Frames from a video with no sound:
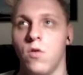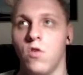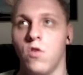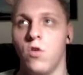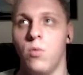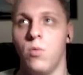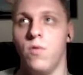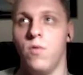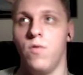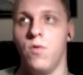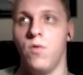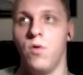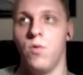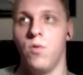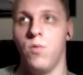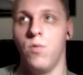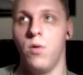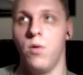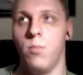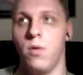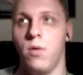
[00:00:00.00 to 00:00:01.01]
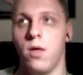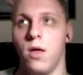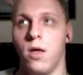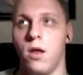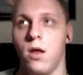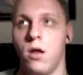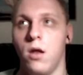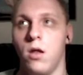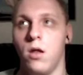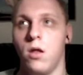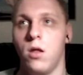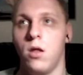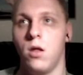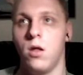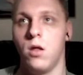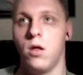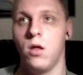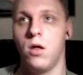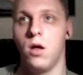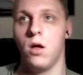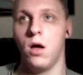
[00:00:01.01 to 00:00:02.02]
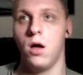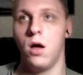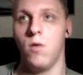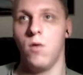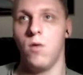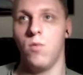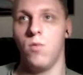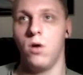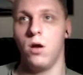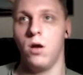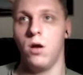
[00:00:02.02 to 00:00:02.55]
before we begin, I wanna